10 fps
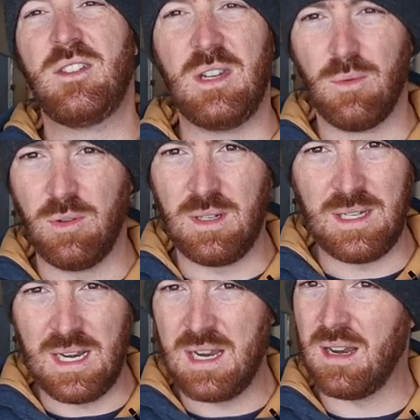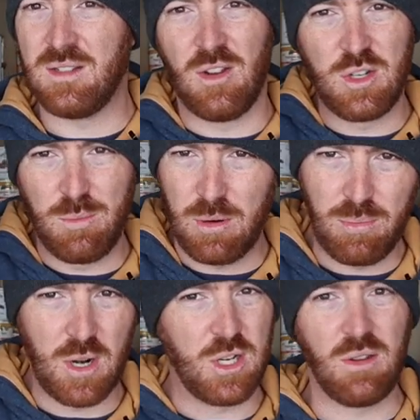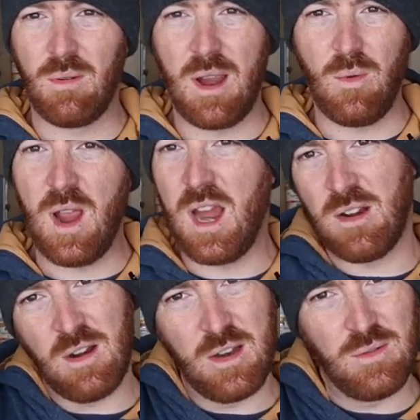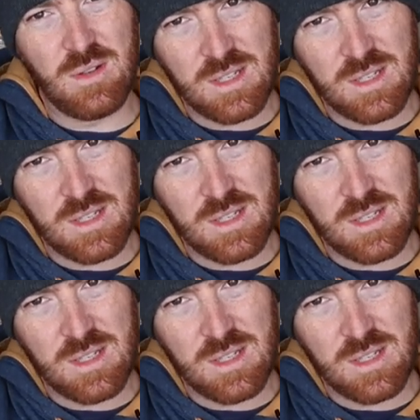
do you really need it? And as long as you're putting pressure the right way and you're not doing